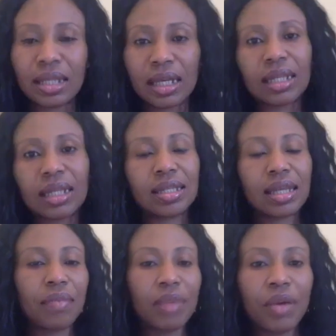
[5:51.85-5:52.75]
it,
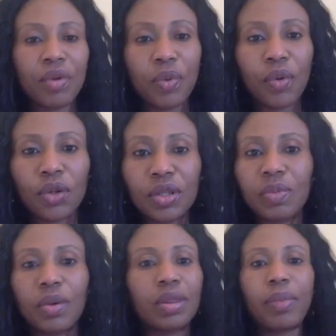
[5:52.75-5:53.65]
sent me a report,
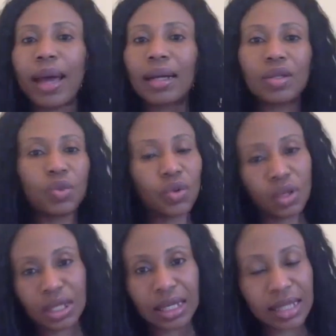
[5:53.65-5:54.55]
but the banks would
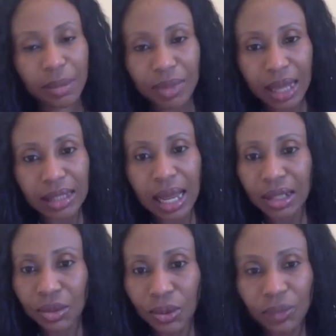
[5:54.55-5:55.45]
not accept that
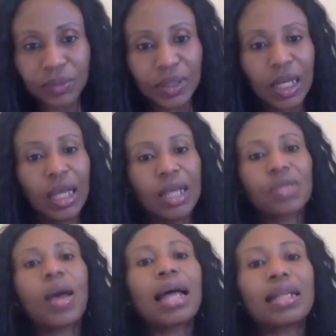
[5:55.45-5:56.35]
at all. Mm.
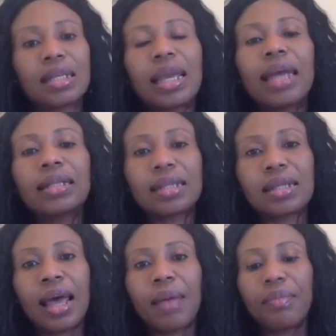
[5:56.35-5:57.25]
So I had to get
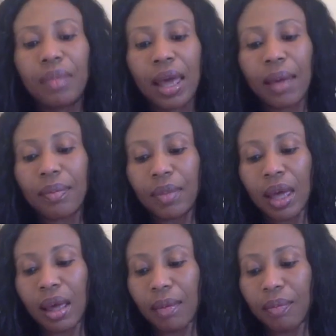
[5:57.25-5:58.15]

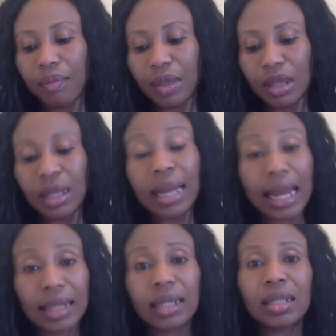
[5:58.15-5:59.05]
the
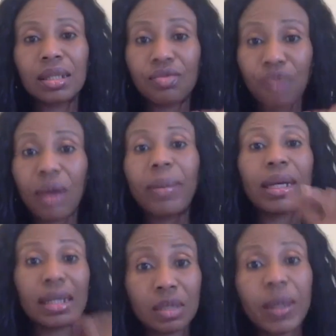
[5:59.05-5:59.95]
lender's
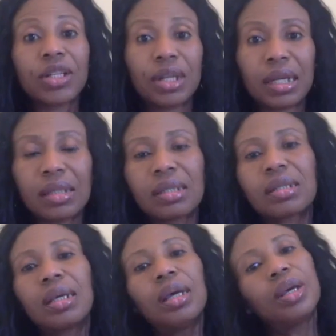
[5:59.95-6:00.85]
recommended
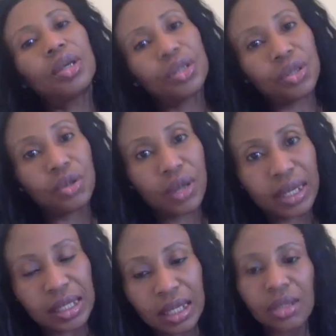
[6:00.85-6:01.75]
specialist to look
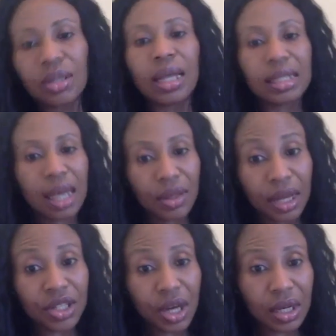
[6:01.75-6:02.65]
at it. So that's how that journey